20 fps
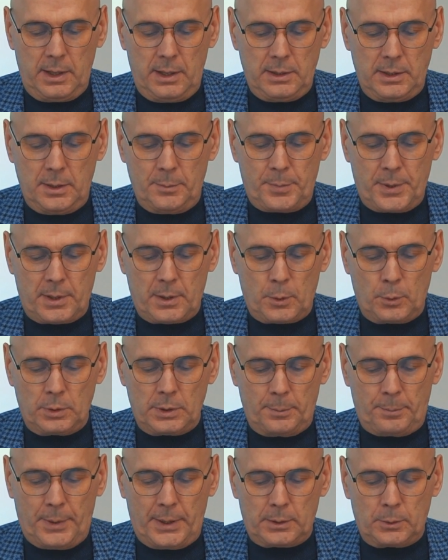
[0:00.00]
in favor of
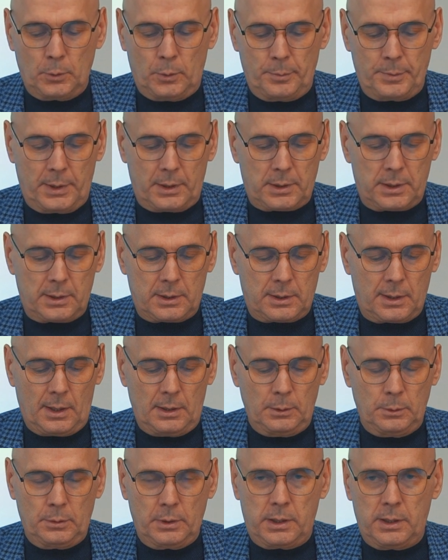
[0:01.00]
the widespread
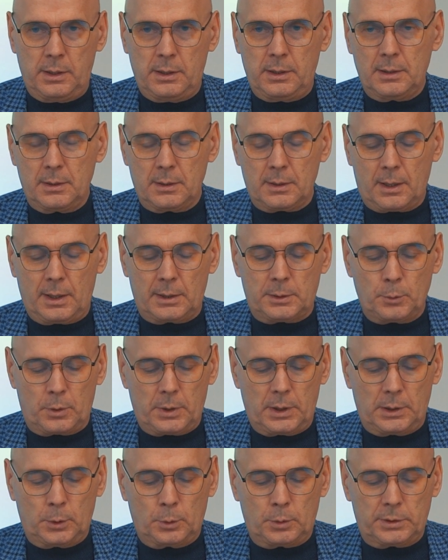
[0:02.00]
introduction of
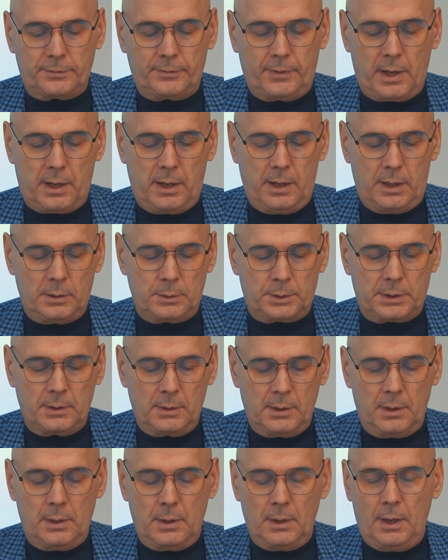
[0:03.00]
nature-like technologies
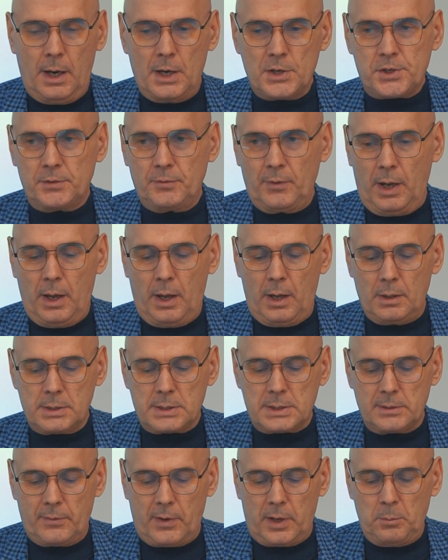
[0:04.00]
that
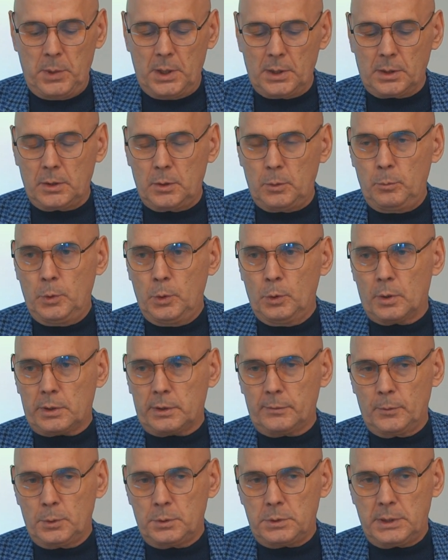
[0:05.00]
spiritualize and
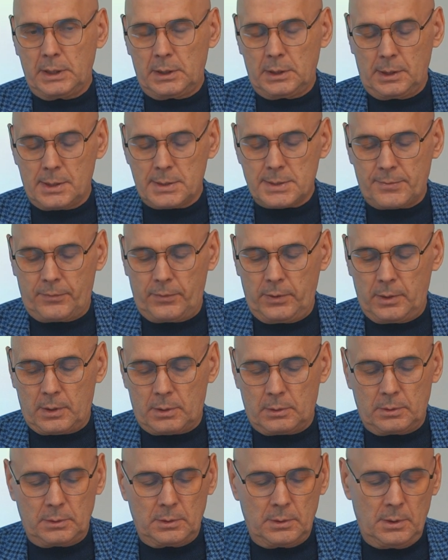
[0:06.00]
revive the modern
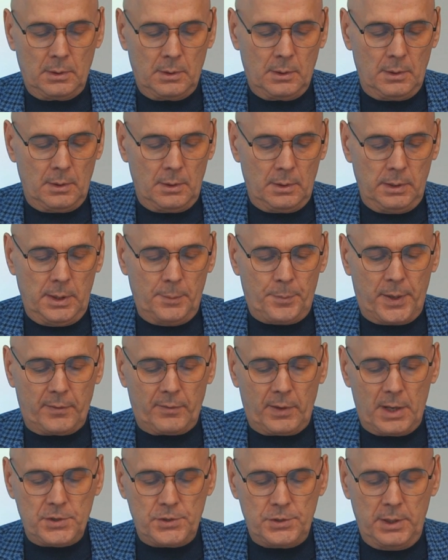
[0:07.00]
dead technosphere.
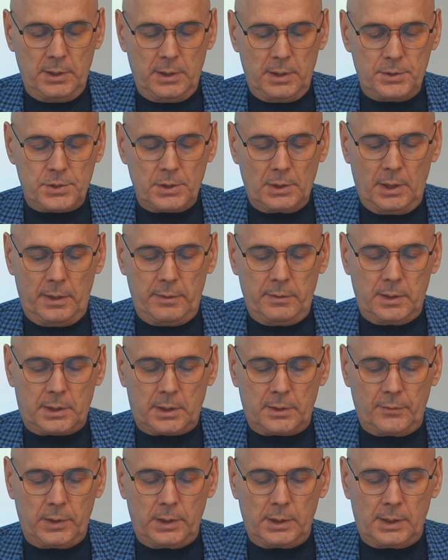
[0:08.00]

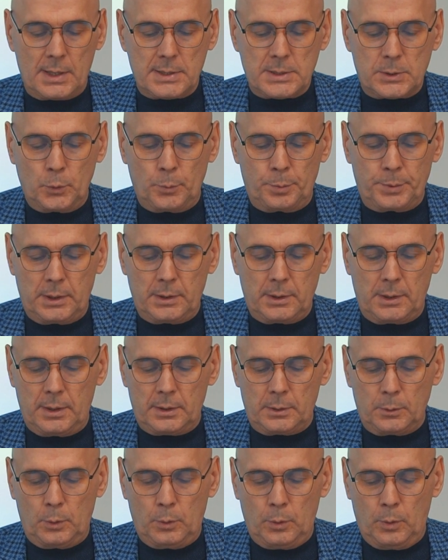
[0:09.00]
Not the
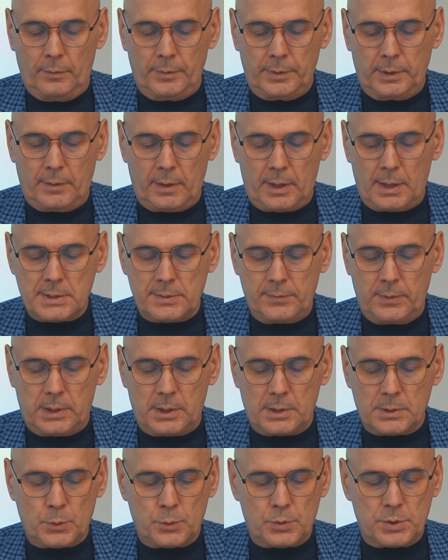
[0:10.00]
transformation of a person into a
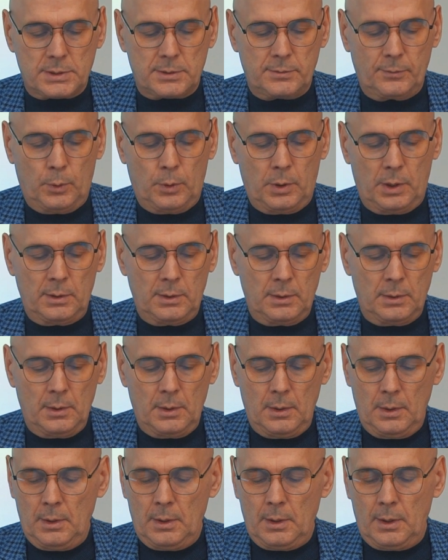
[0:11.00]
being
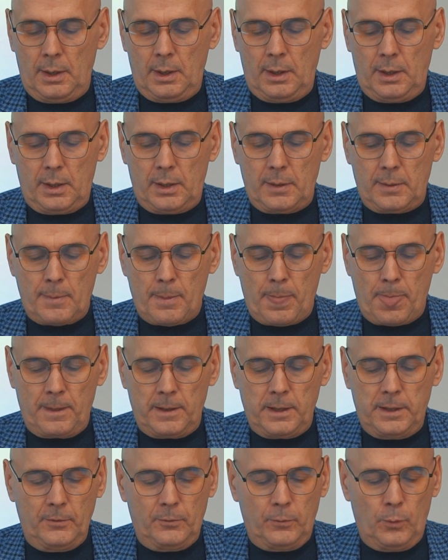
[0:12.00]
inaccessible to
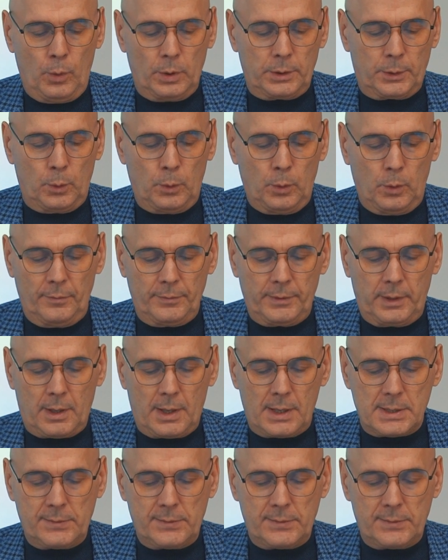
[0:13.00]
spiritual development,